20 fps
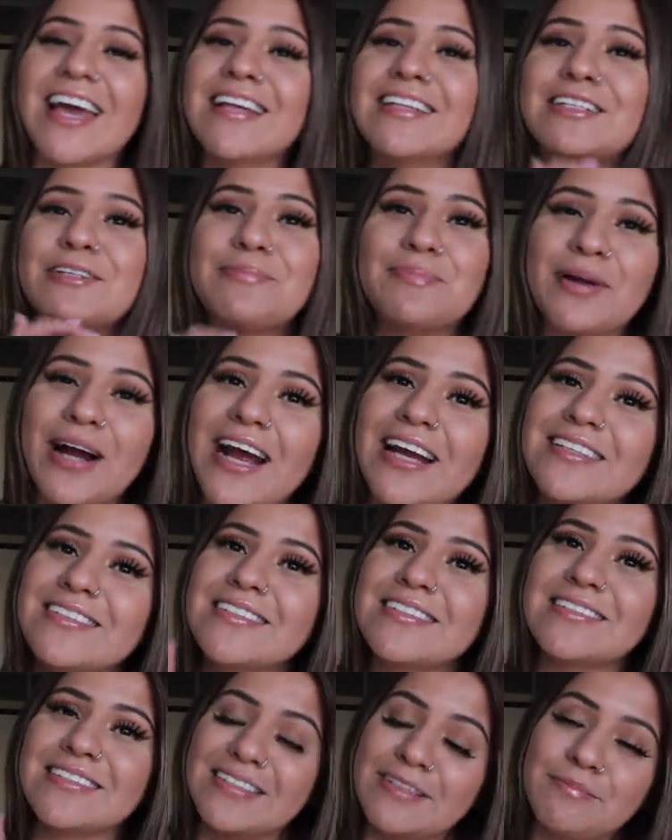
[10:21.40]
and the price
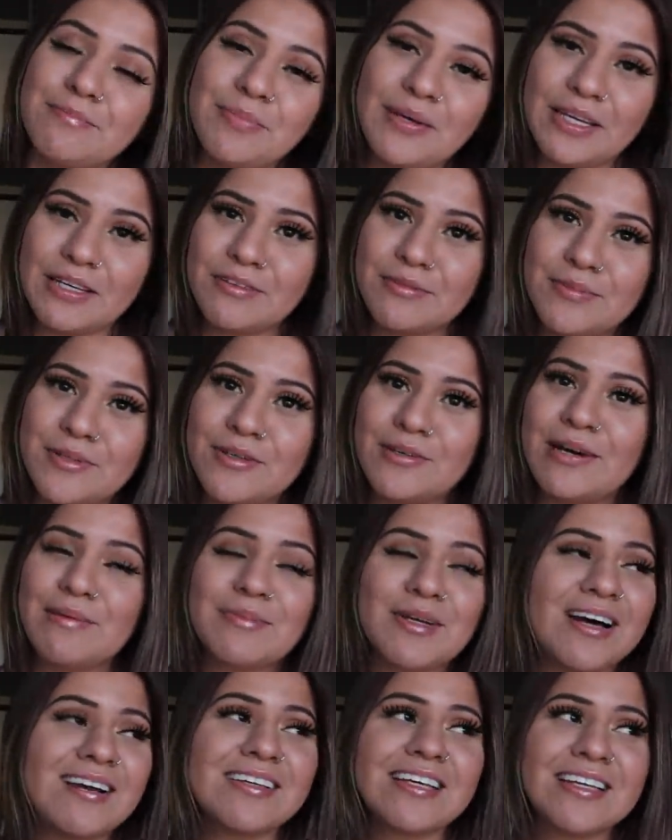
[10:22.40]
is unbeatable. I'm
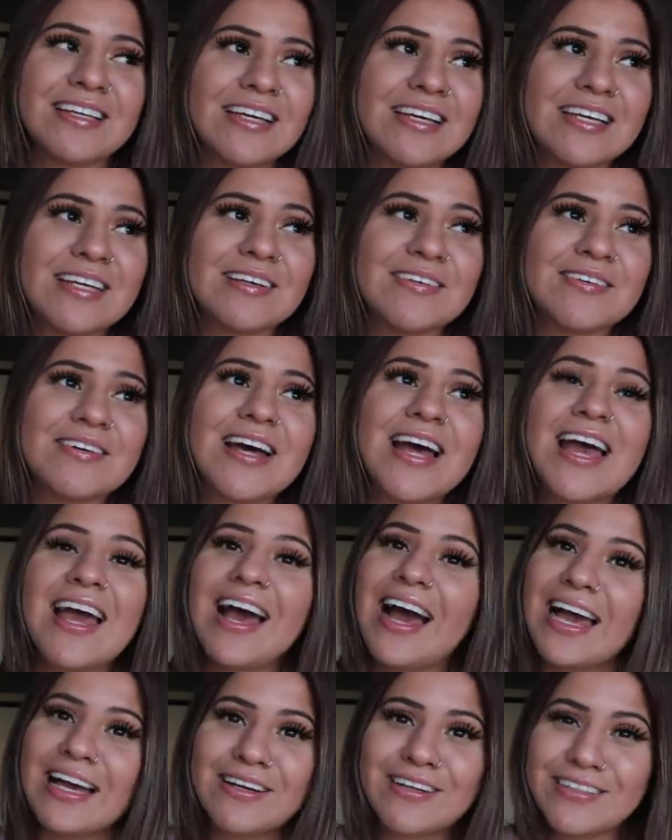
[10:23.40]
not kidding you.
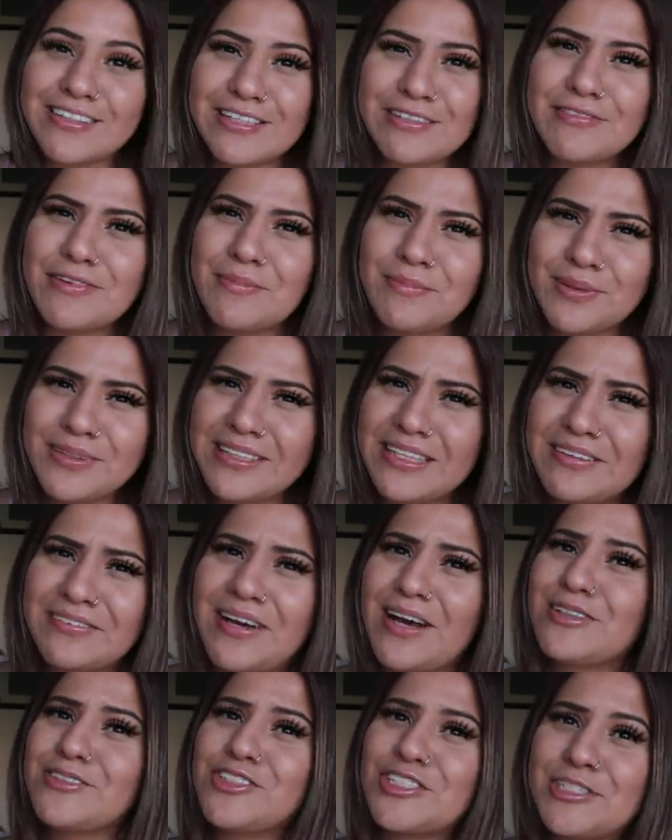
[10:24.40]
I couldn't even believe
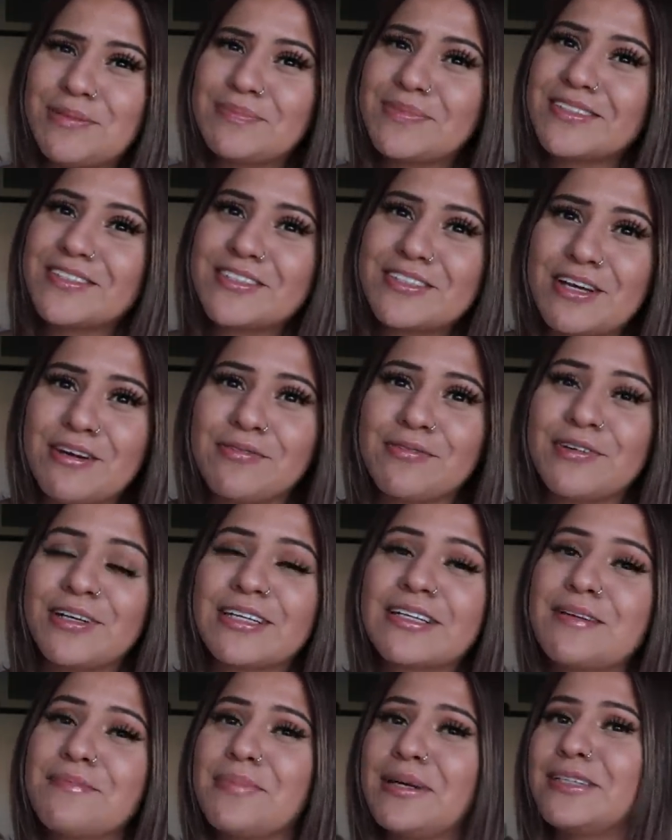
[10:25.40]
how cheap the stuff were
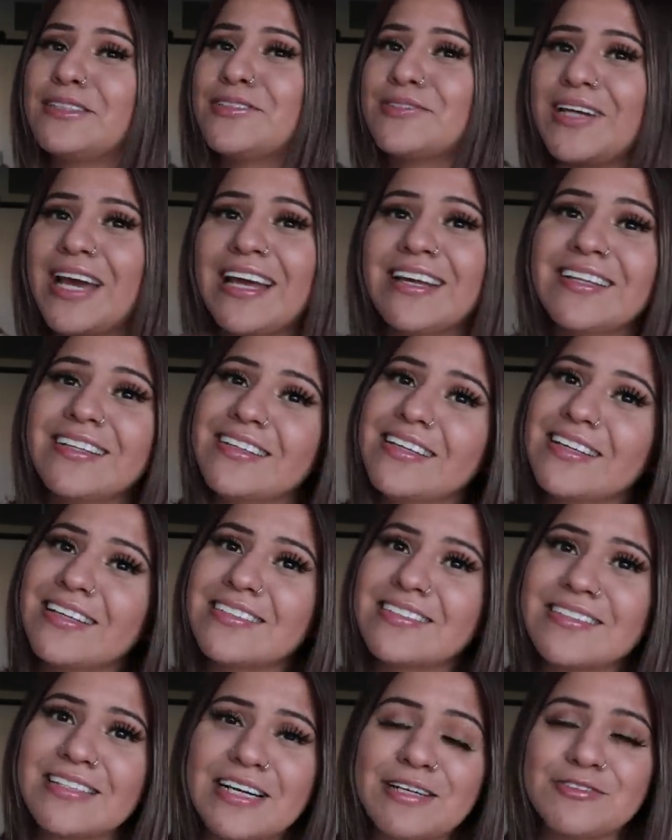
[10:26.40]
compared to anything
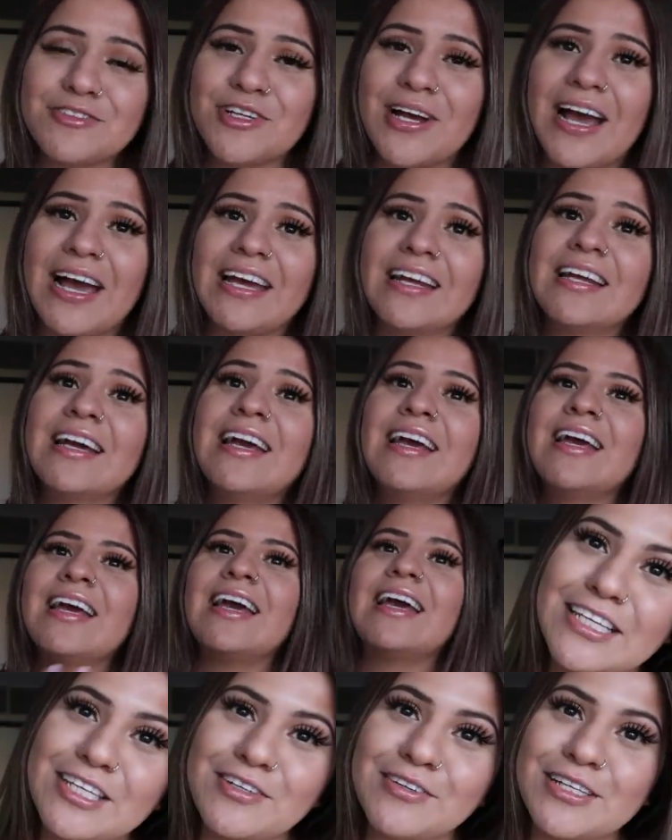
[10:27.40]
else that I've tried.
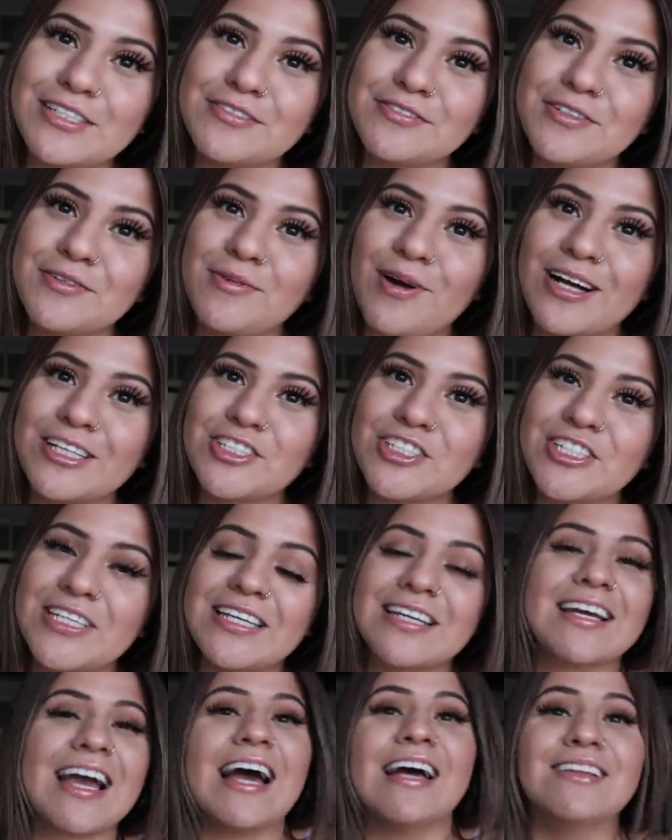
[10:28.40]
Thank you guys for
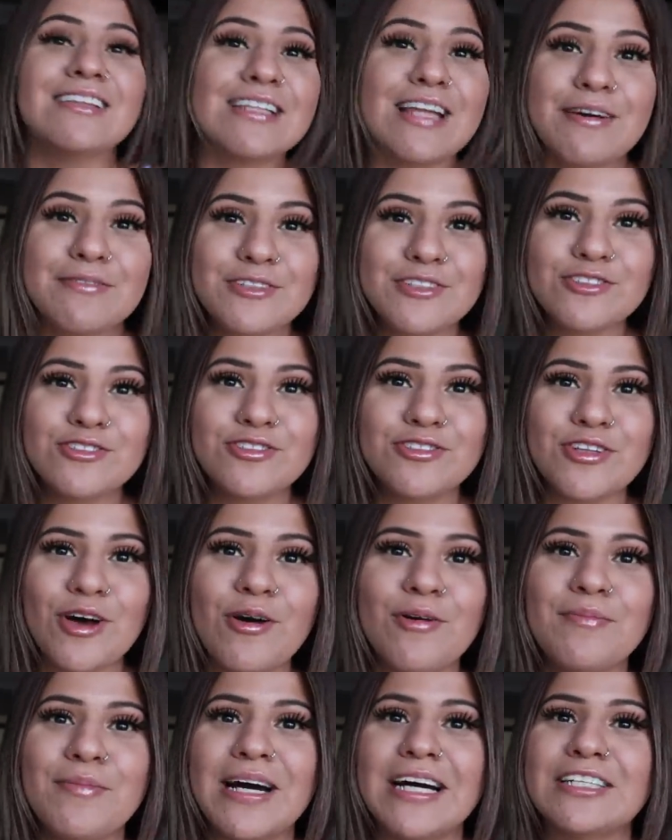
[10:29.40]
watching. I love you
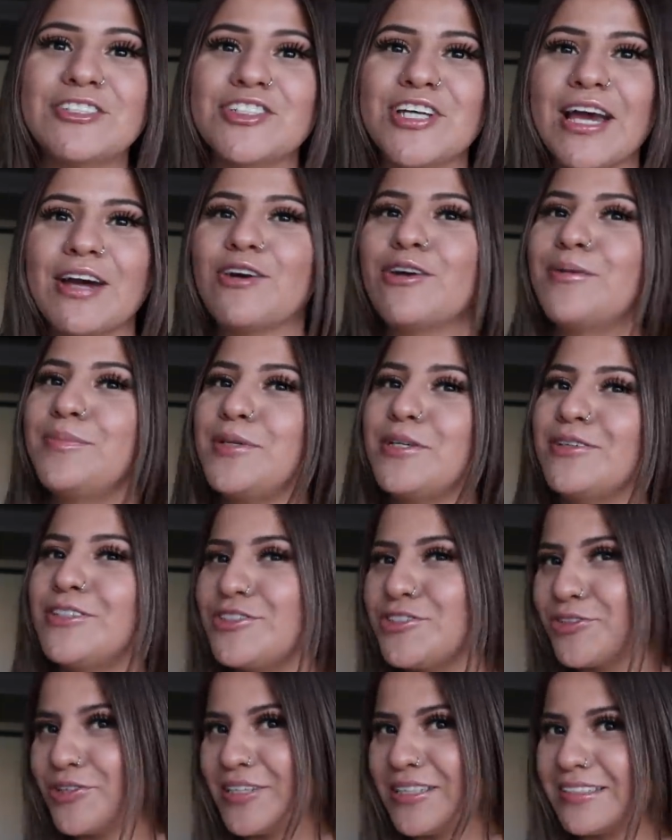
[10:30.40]
so much. I hope you
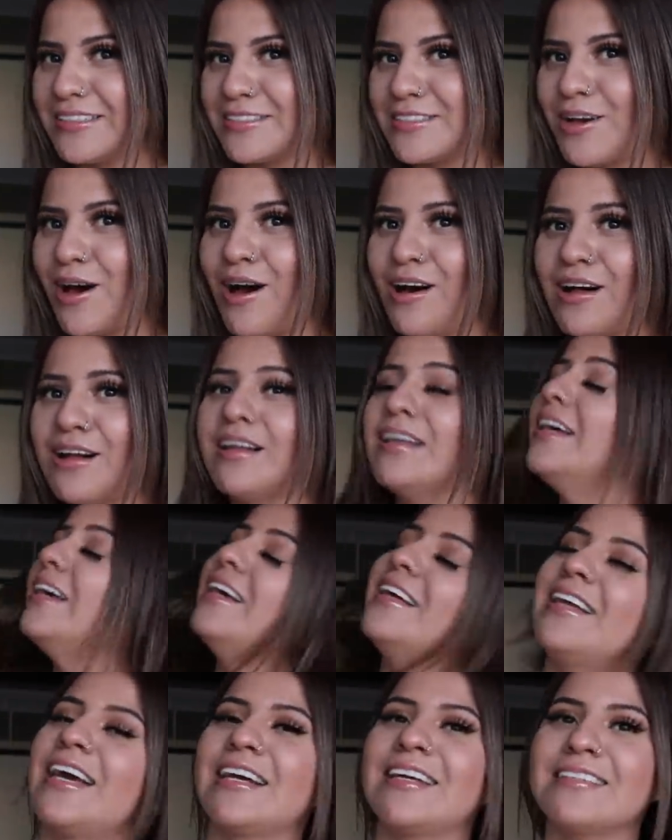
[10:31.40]
enjoyed this haul.
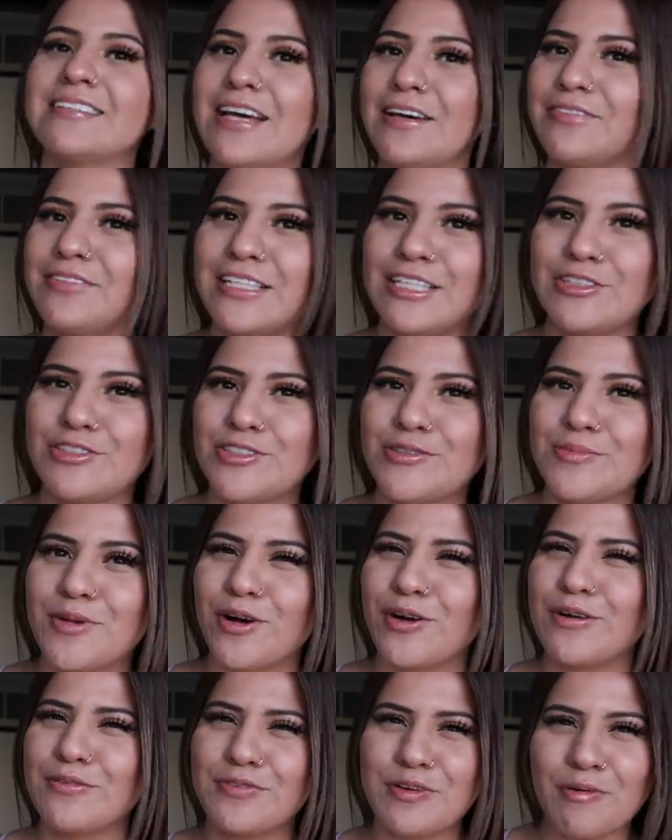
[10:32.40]
I can definitely do
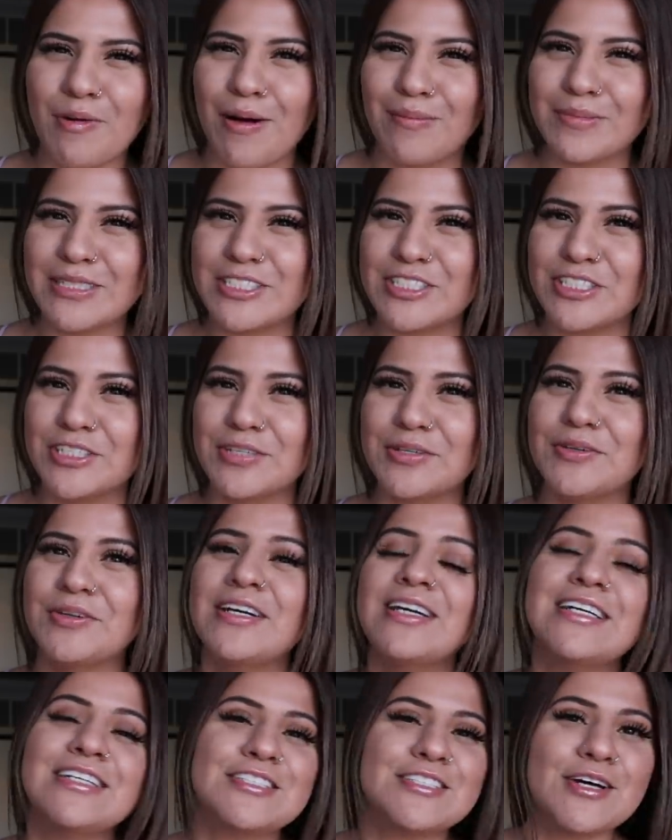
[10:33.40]
more if you want me to,
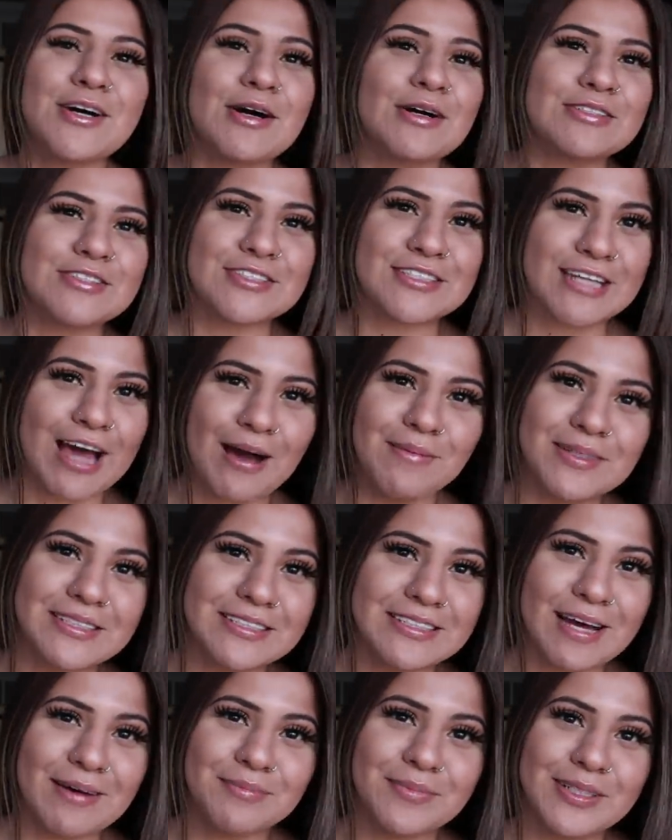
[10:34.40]
so just comment
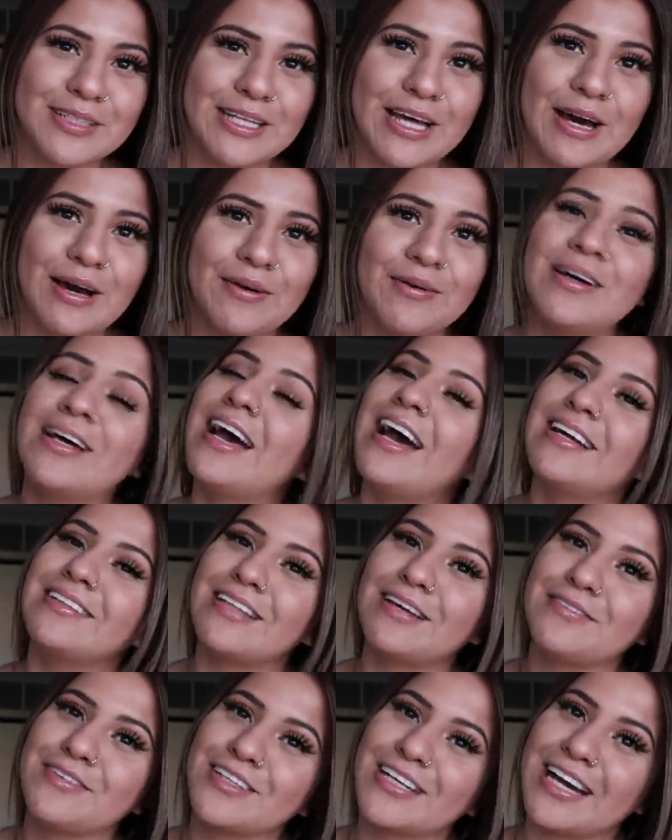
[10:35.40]
down below.
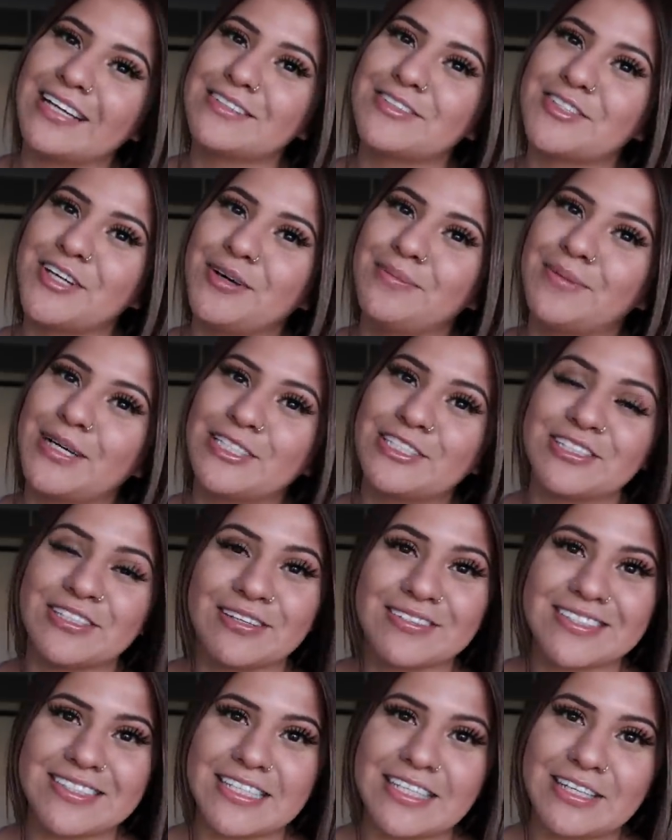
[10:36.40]
Love you guys so much, and
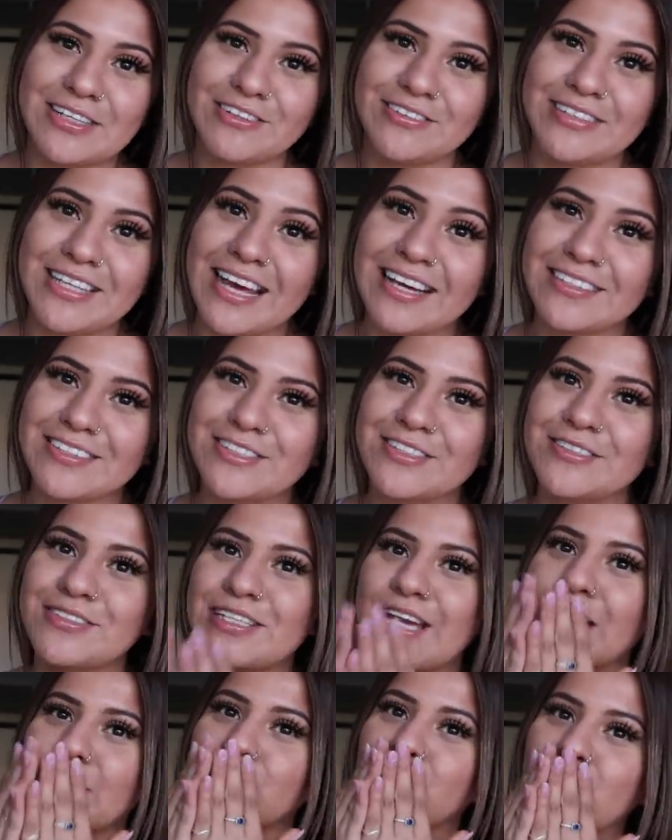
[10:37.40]
I'll see you next
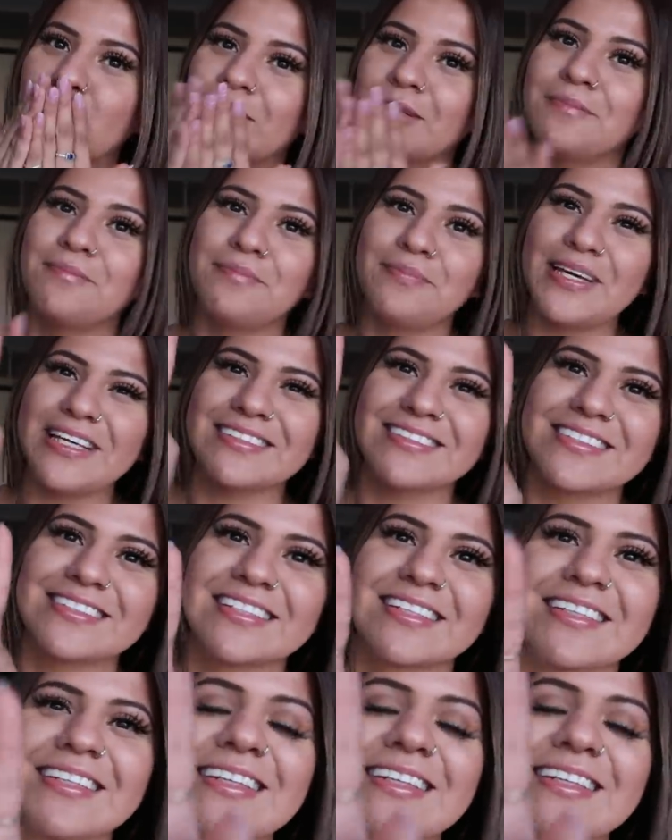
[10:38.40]
Tuesday. Peace.